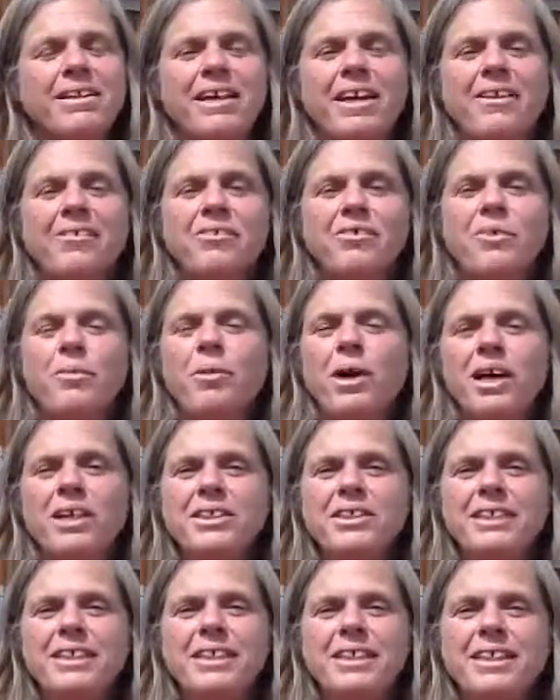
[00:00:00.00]
Thanks for
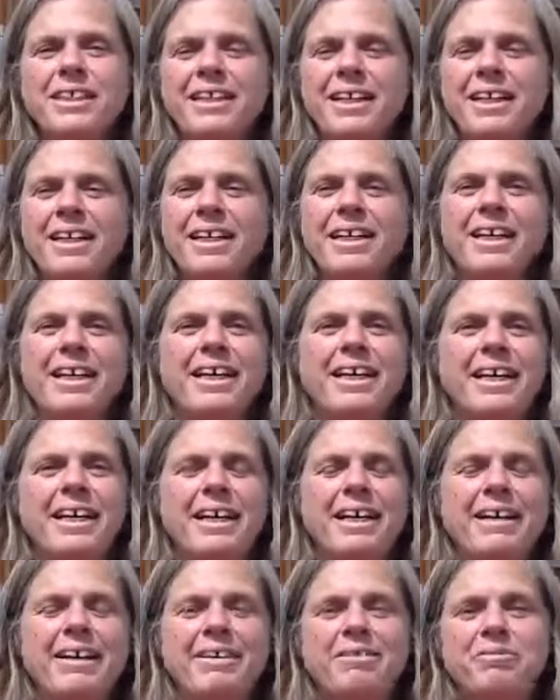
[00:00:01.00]
watching.
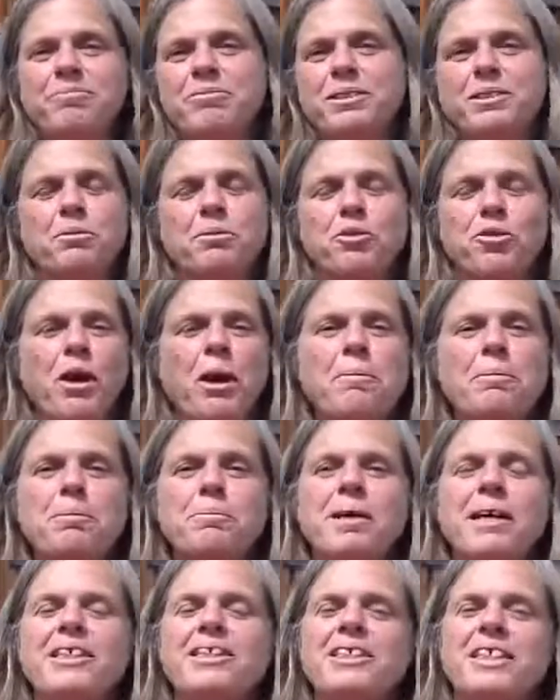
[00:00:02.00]
Subscribe to
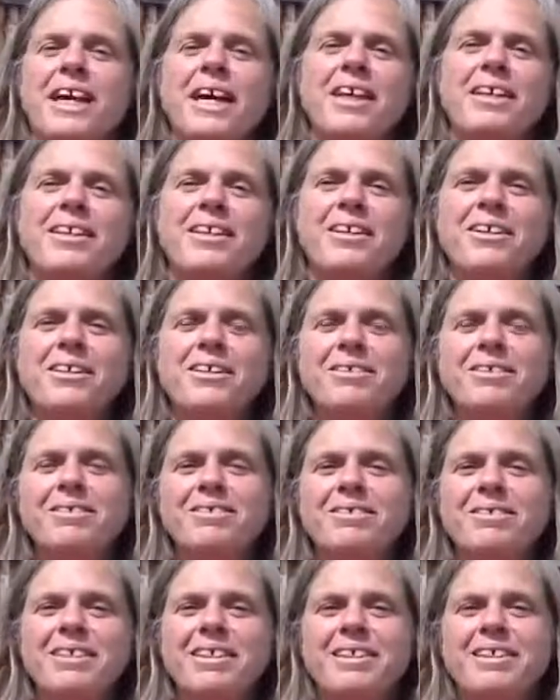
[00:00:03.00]
my
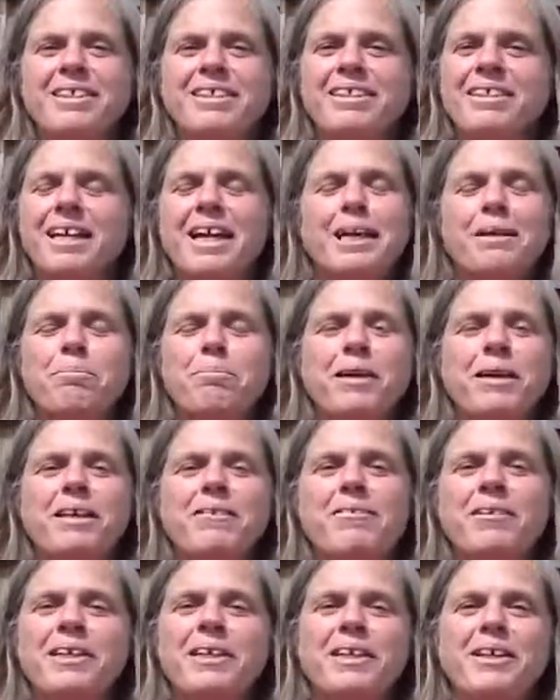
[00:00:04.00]
channel, like
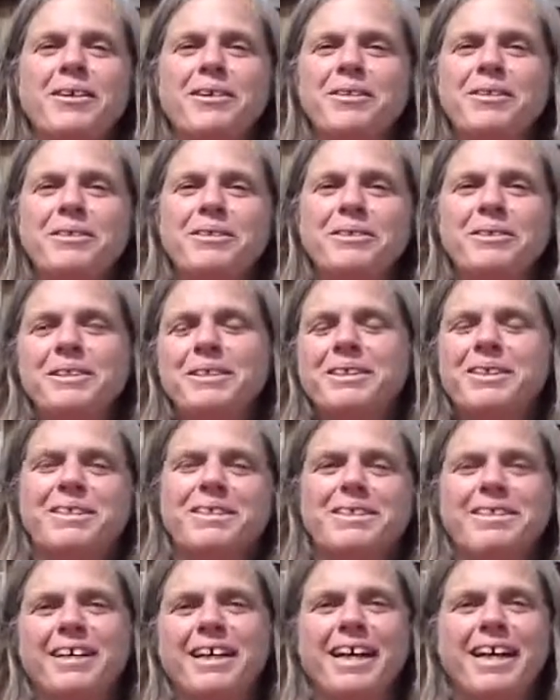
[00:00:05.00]
my videos,
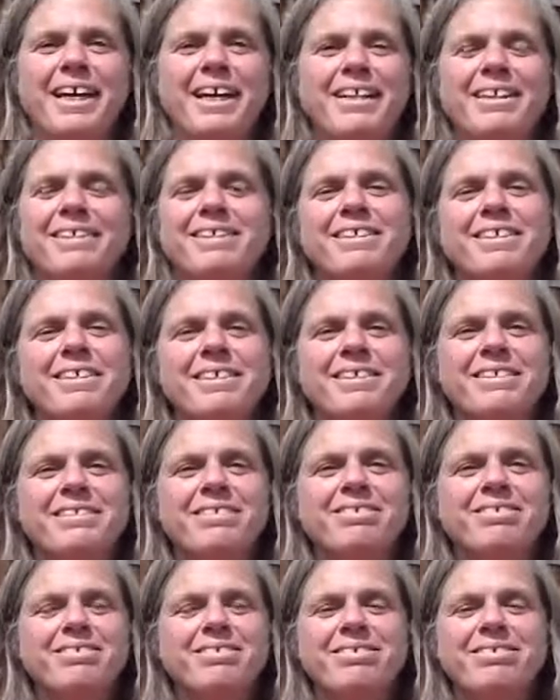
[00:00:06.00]
and
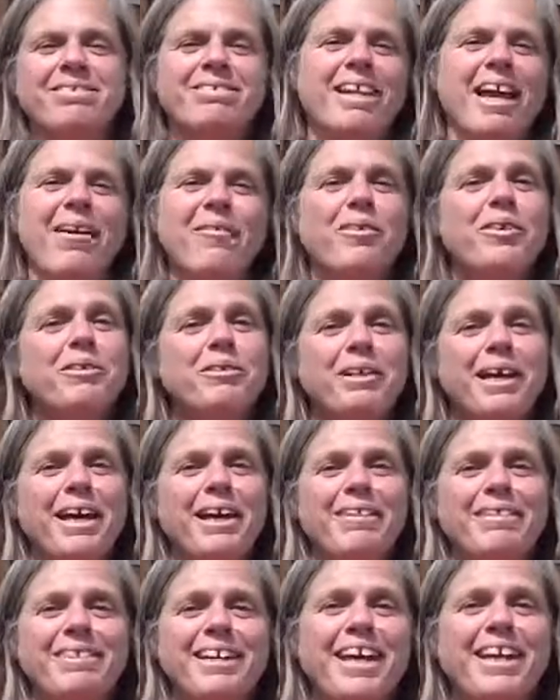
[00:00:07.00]
have a good day.
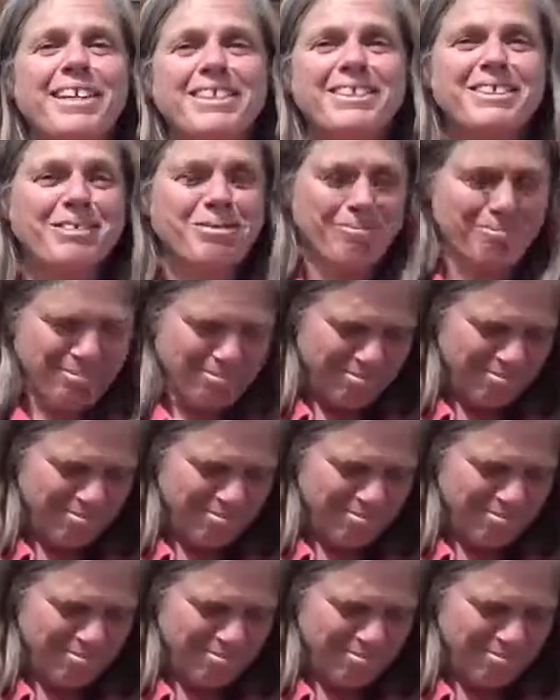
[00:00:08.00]
Thanks.